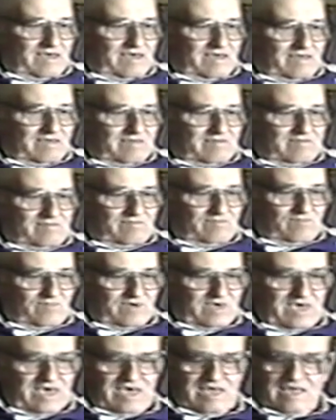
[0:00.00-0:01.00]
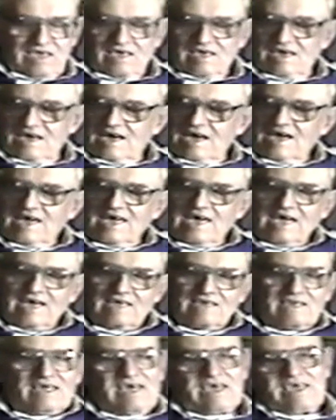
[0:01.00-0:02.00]
And we had a guy
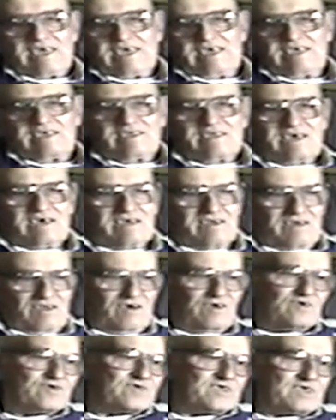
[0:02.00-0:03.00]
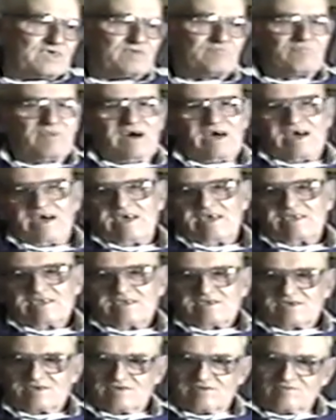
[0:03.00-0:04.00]
act like he had done lost his mind.
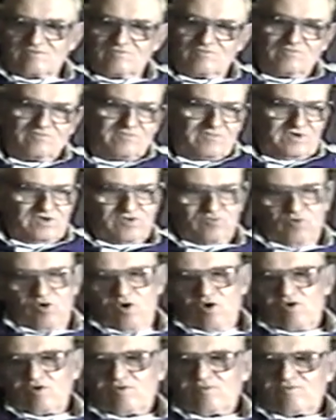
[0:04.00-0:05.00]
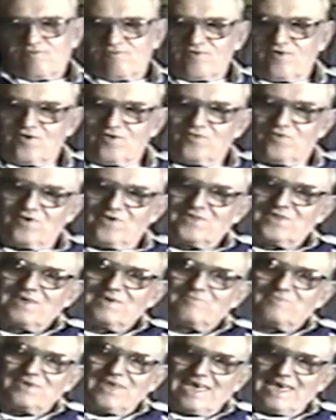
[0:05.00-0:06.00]
He was just walking in front of one of
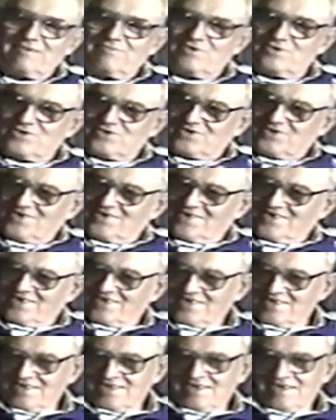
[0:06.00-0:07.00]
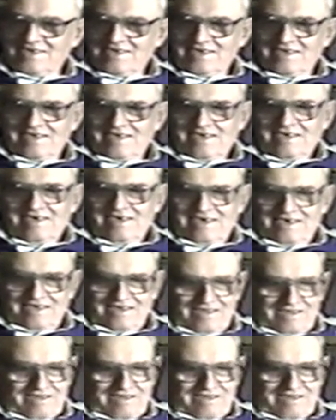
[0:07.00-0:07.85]
them tables. And